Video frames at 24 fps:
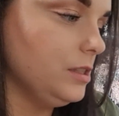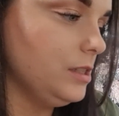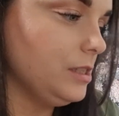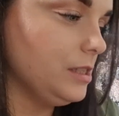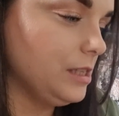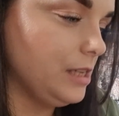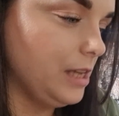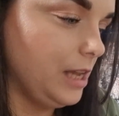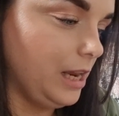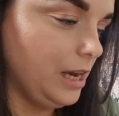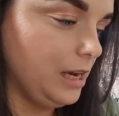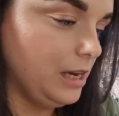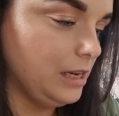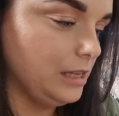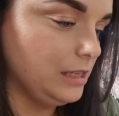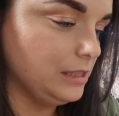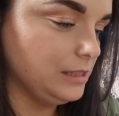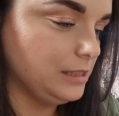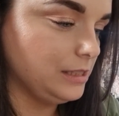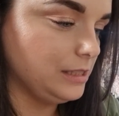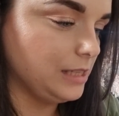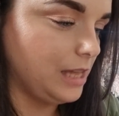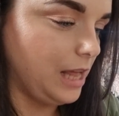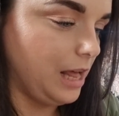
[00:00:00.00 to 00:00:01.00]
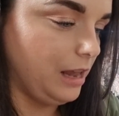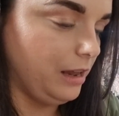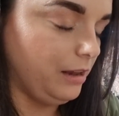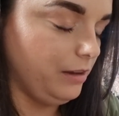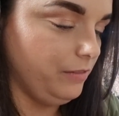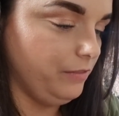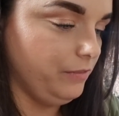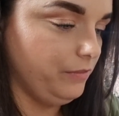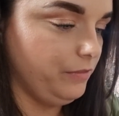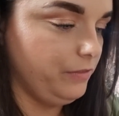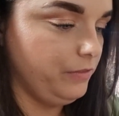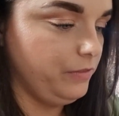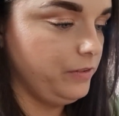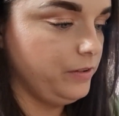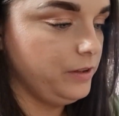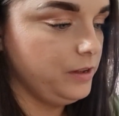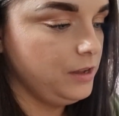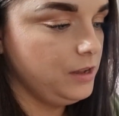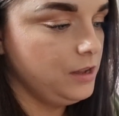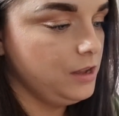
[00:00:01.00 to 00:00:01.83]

Skin Salve.